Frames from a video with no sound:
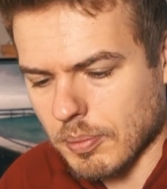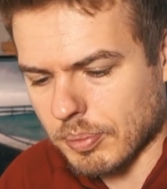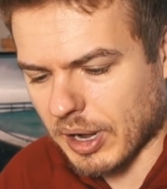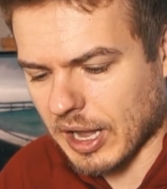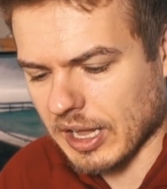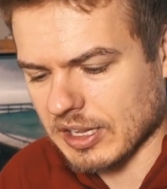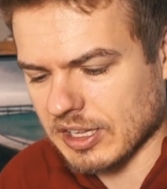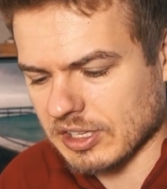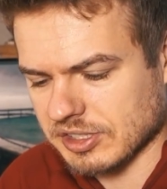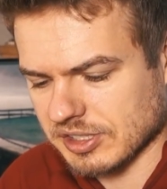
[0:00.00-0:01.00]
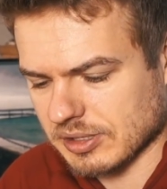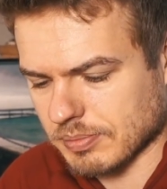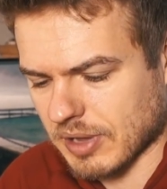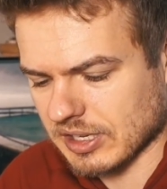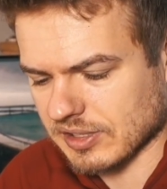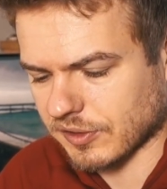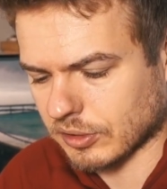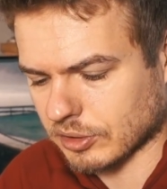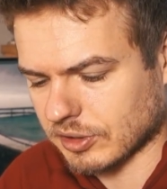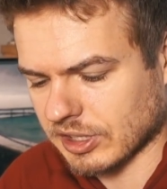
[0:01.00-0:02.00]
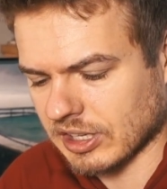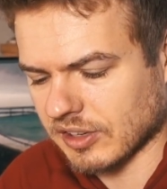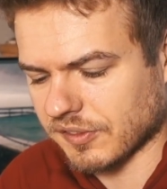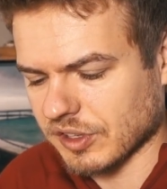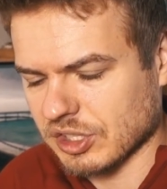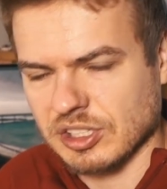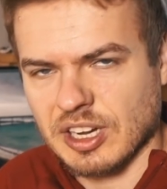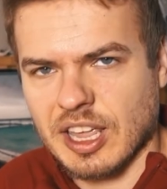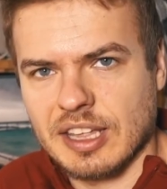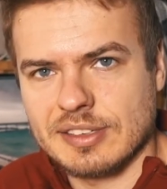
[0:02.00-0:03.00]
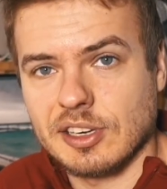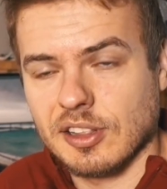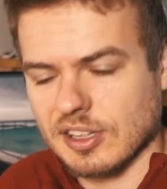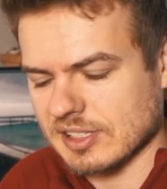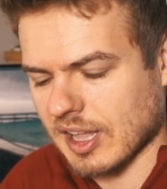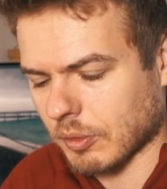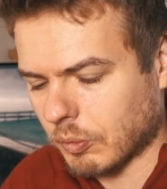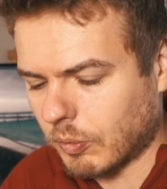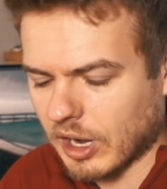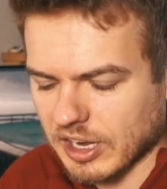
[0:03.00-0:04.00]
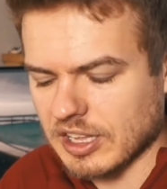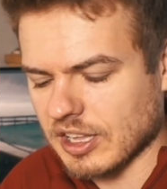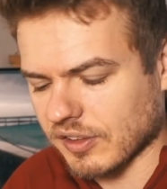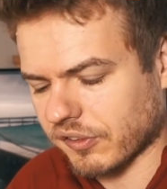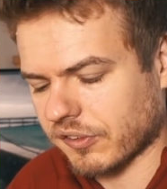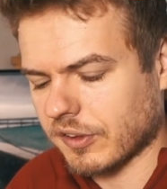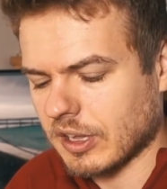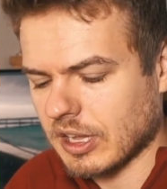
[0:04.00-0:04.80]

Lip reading: But it just makes filtering inefficient, and, you know, there's that what if